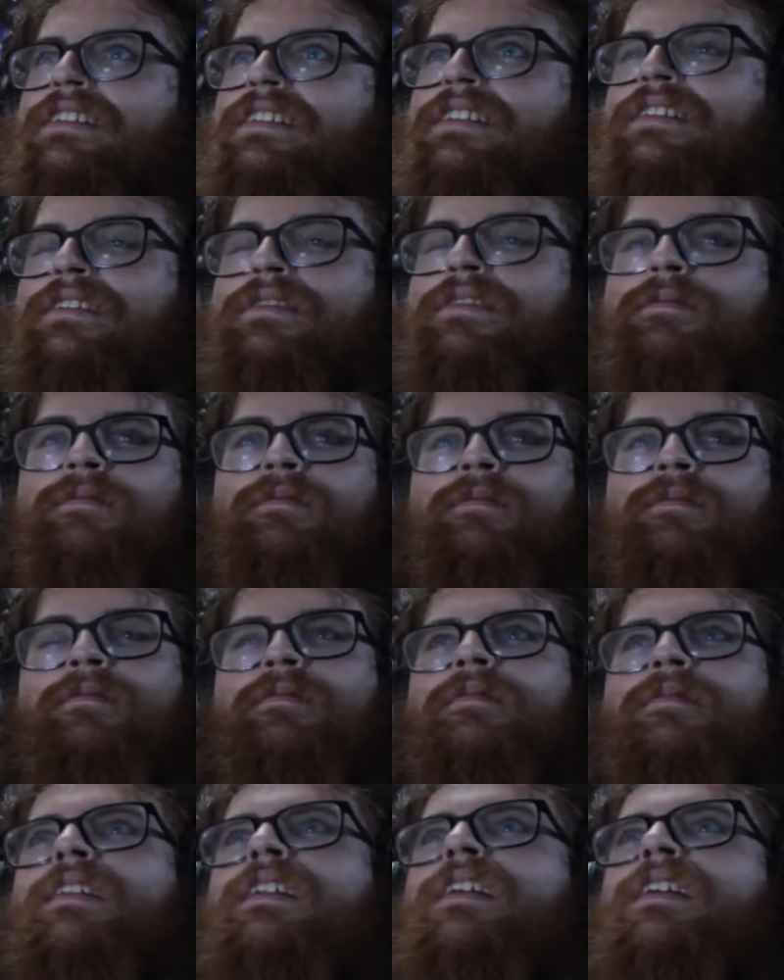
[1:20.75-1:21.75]

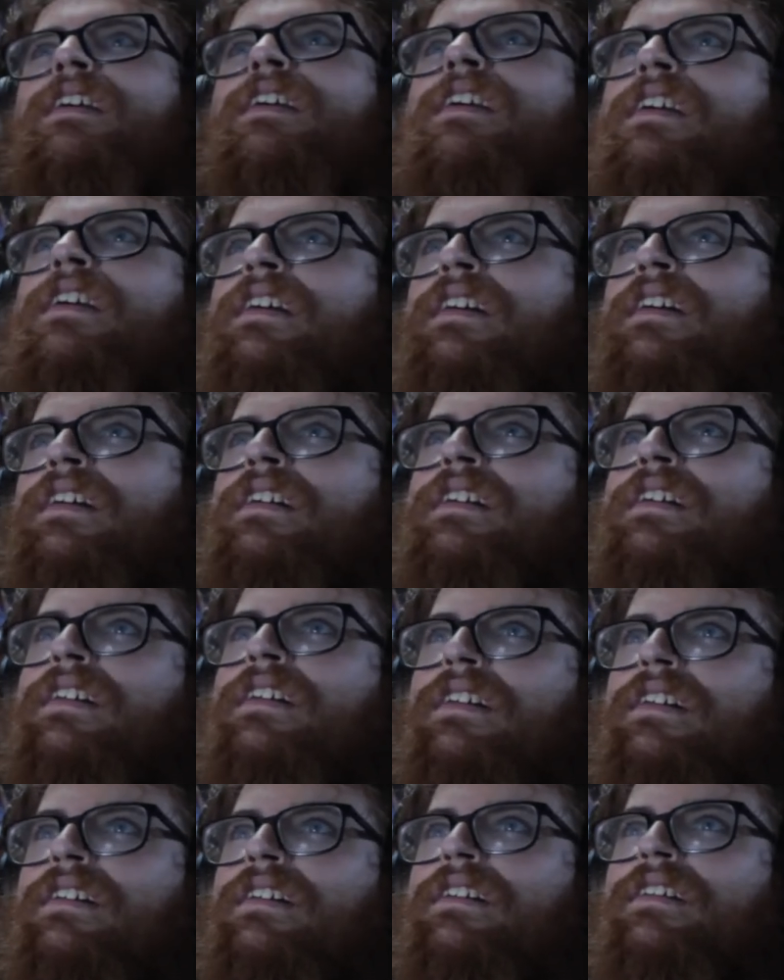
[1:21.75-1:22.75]

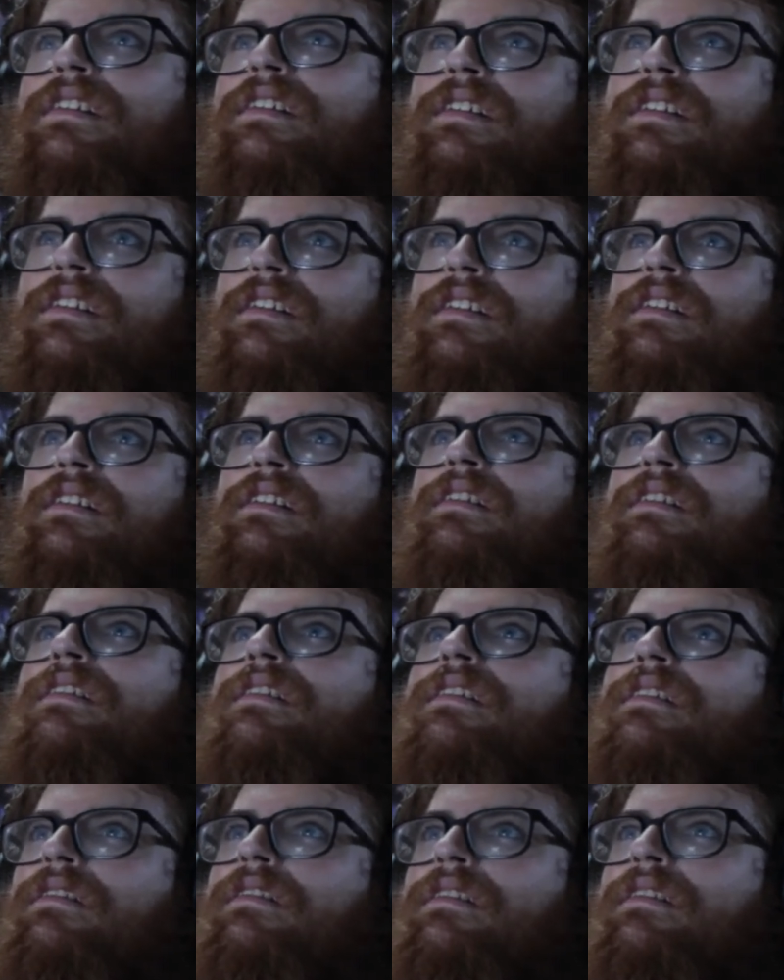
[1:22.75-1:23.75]

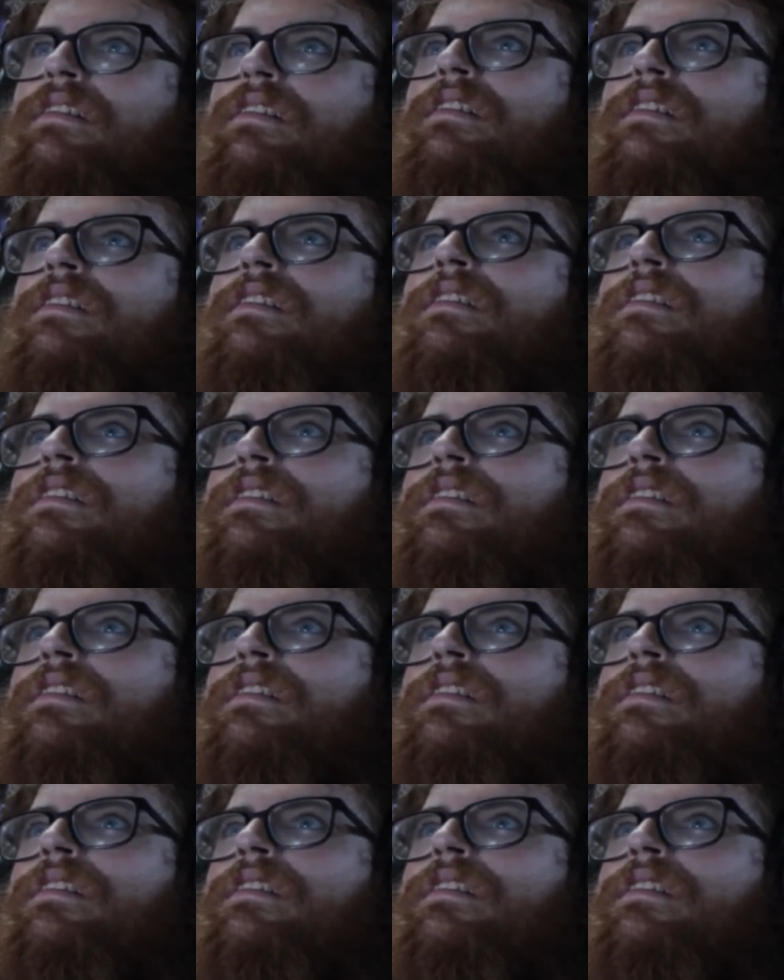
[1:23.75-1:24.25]
No one is speaking in this clip.